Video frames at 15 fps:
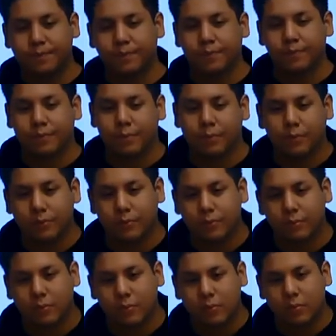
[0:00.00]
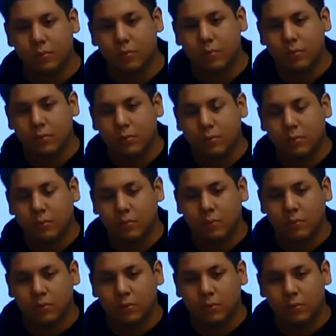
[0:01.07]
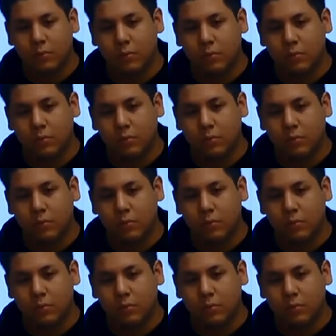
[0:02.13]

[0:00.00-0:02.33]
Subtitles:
Nobody speaks.